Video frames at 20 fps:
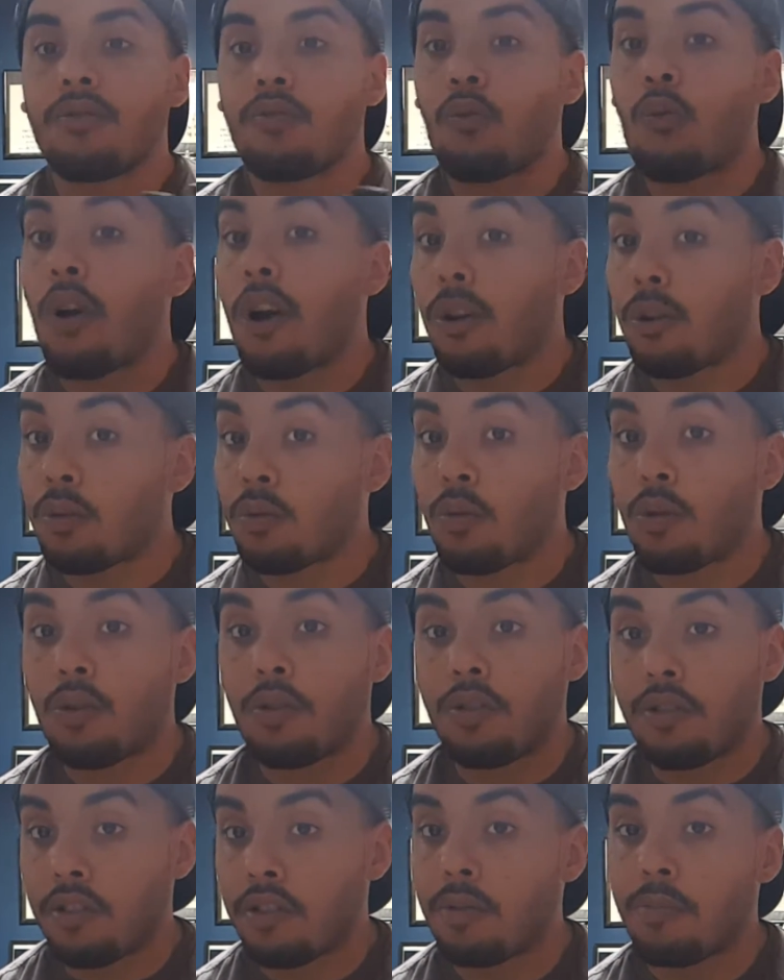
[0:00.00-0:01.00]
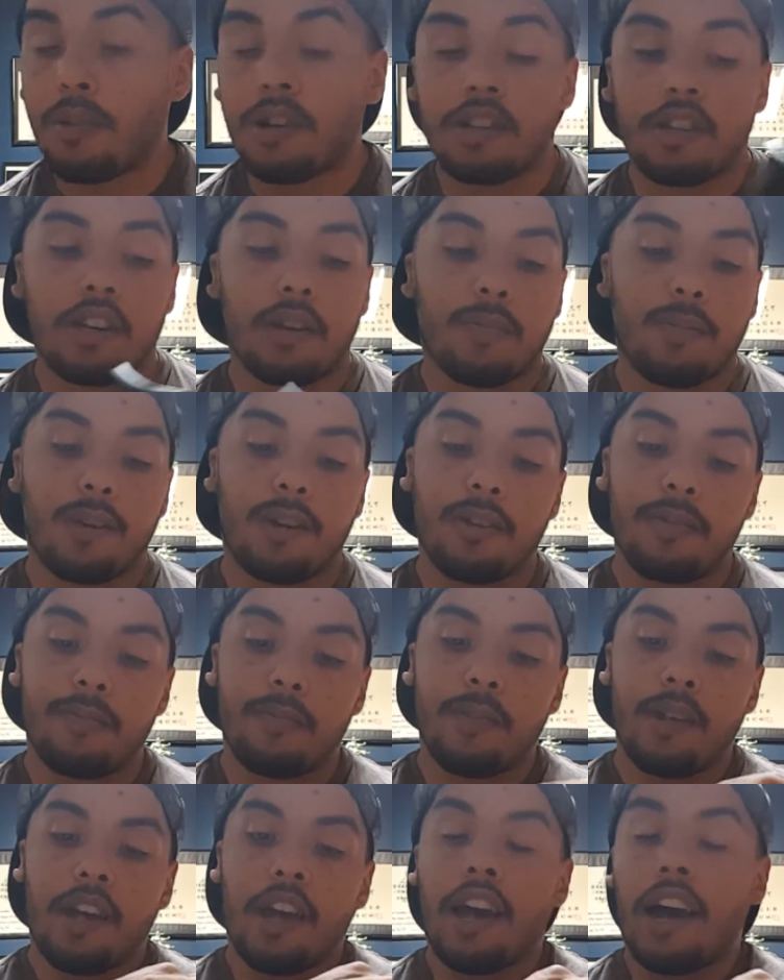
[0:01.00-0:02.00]
Well worth the money I paid.
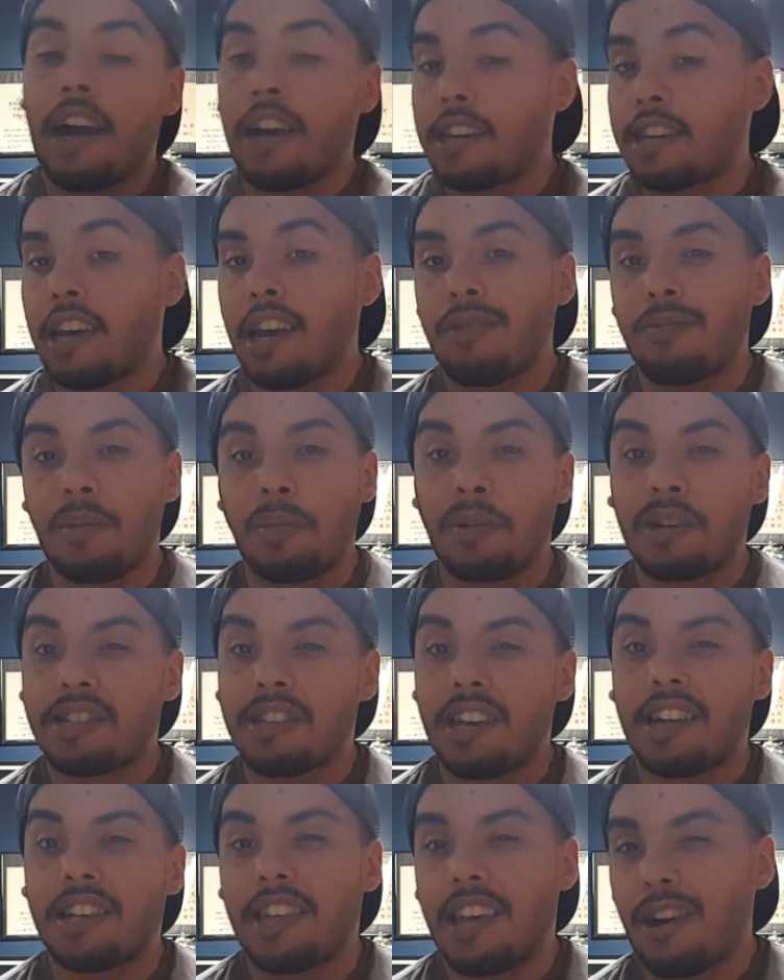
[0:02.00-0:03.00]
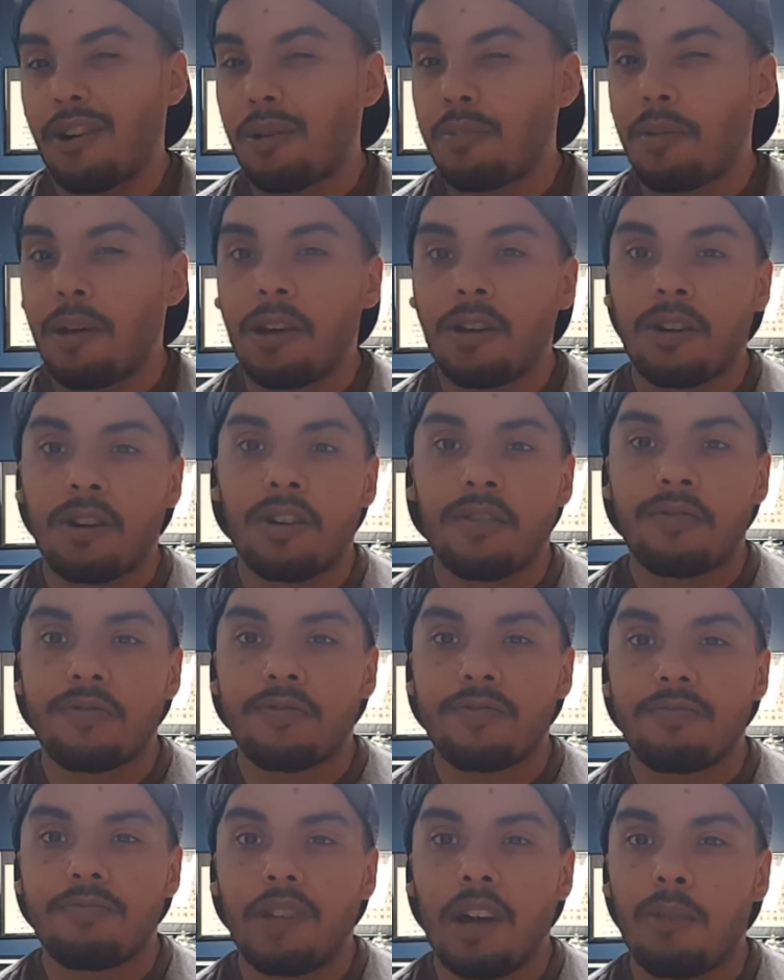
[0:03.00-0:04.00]
I can't remember exactly how
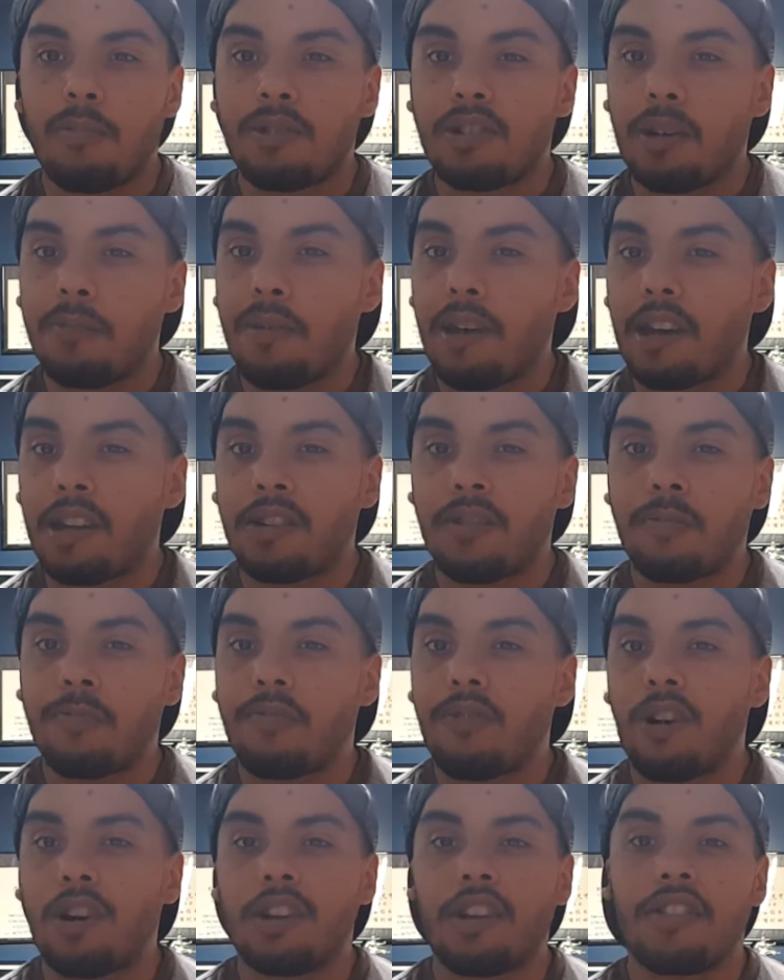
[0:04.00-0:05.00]
much I paid up front.